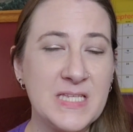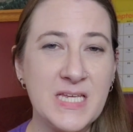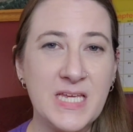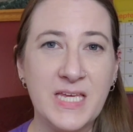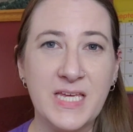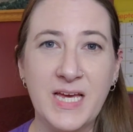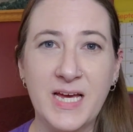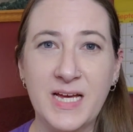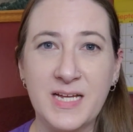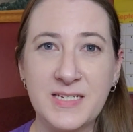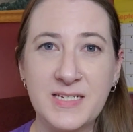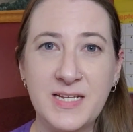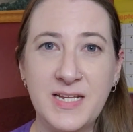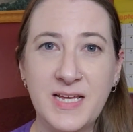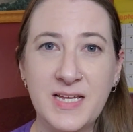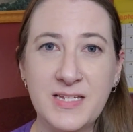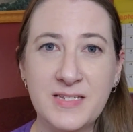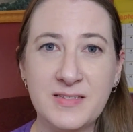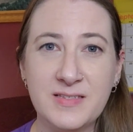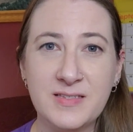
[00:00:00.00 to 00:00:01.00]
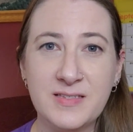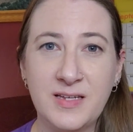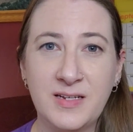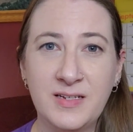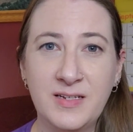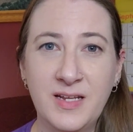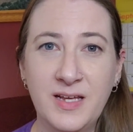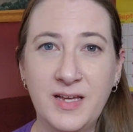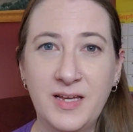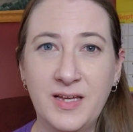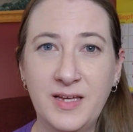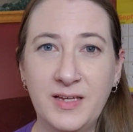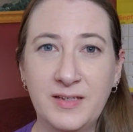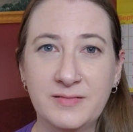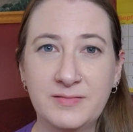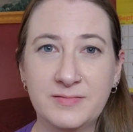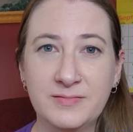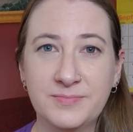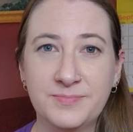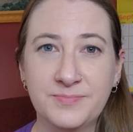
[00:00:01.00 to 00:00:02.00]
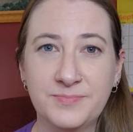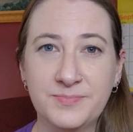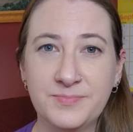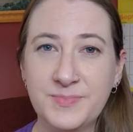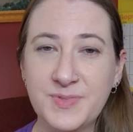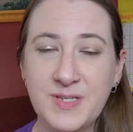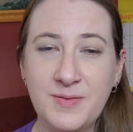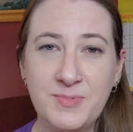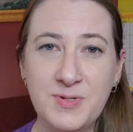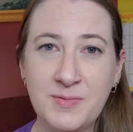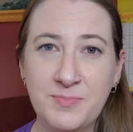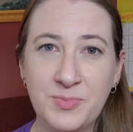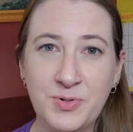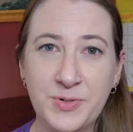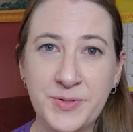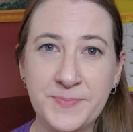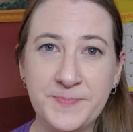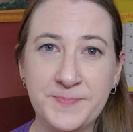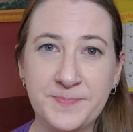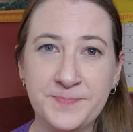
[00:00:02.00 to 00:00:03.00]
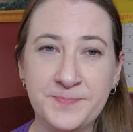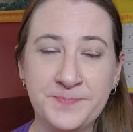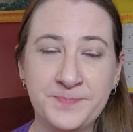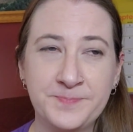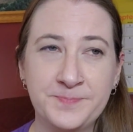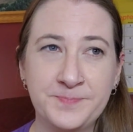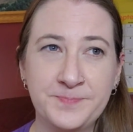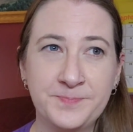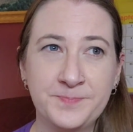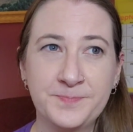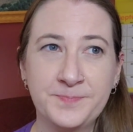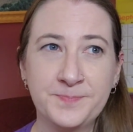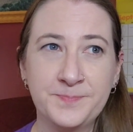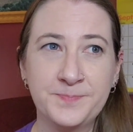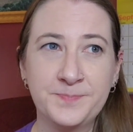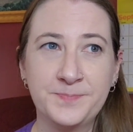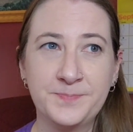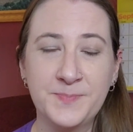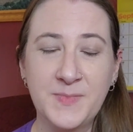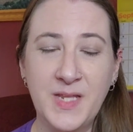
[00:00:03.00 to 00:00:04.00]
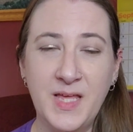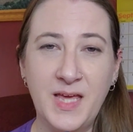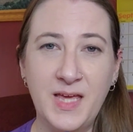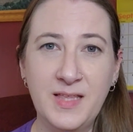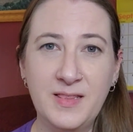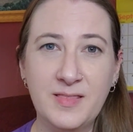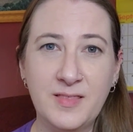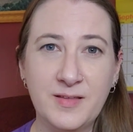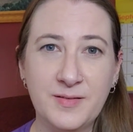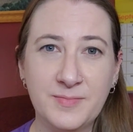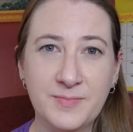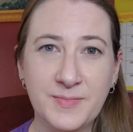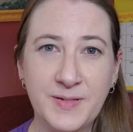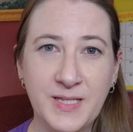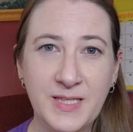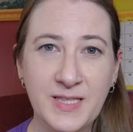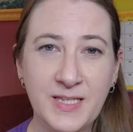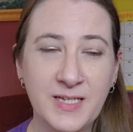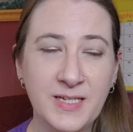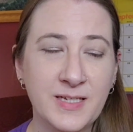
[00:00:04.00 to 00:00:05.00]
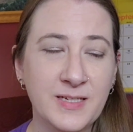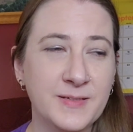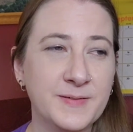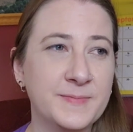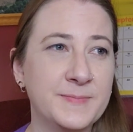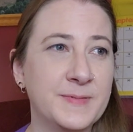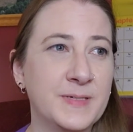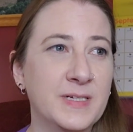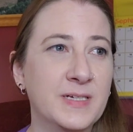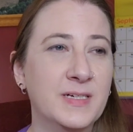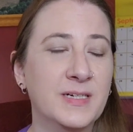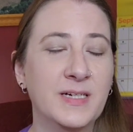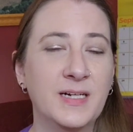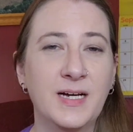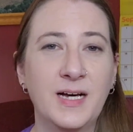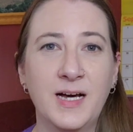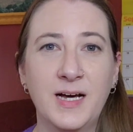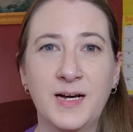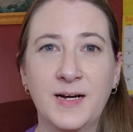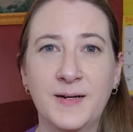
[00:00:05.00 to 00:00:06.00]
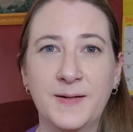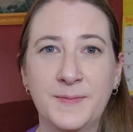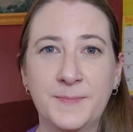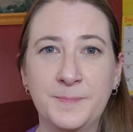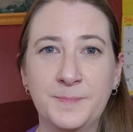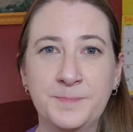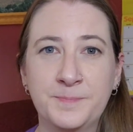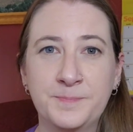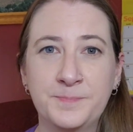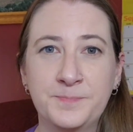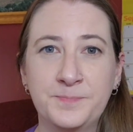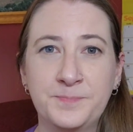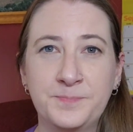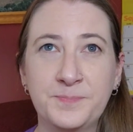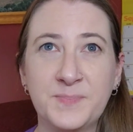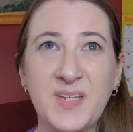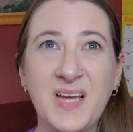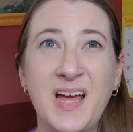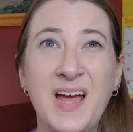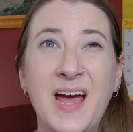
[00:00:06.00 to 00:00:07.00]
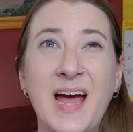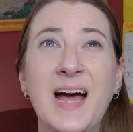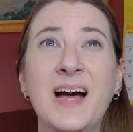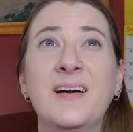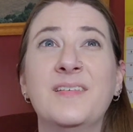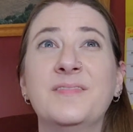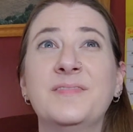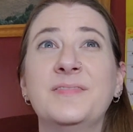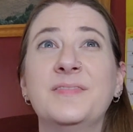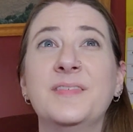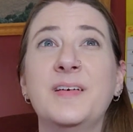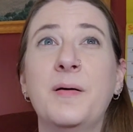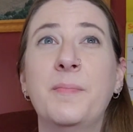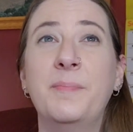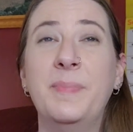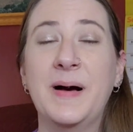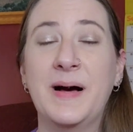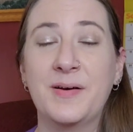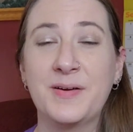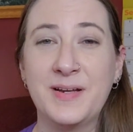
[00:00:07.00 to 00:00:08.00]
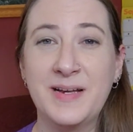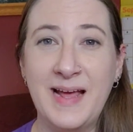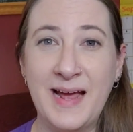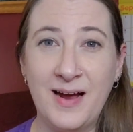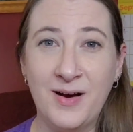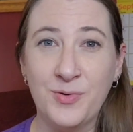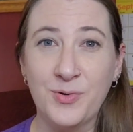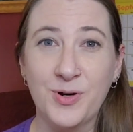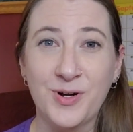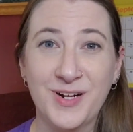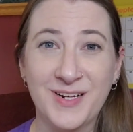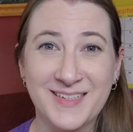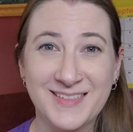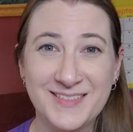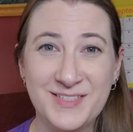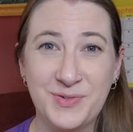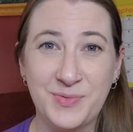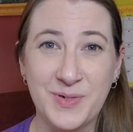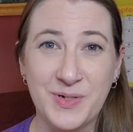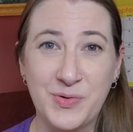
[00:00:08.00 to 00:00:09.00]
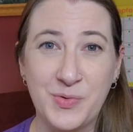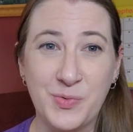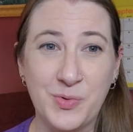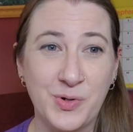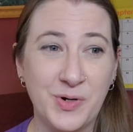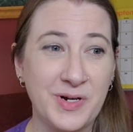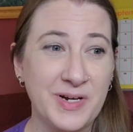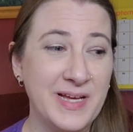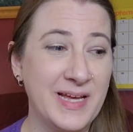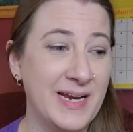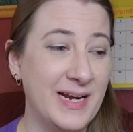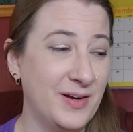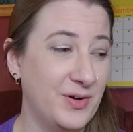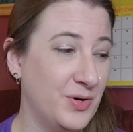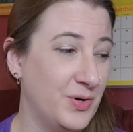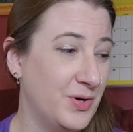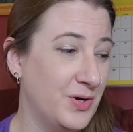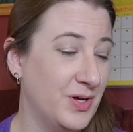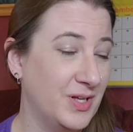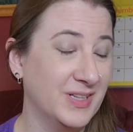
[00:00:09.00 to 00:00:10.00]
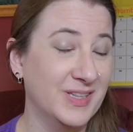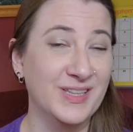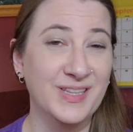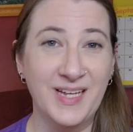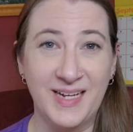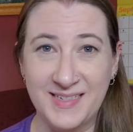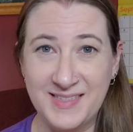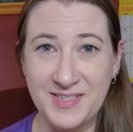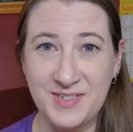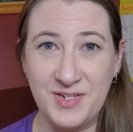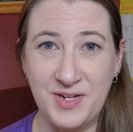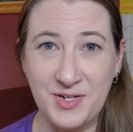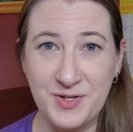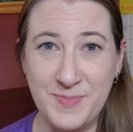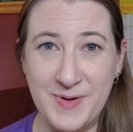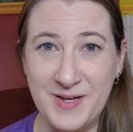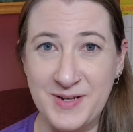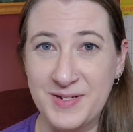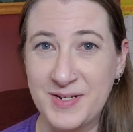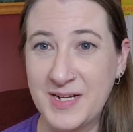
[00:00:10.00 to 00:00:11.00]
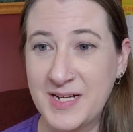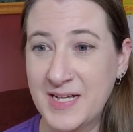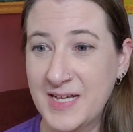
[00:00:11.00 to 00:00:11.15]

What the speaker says: Yeah, today is Sunday, September 8th, I think. I have about an hour to record and a lot to talk about.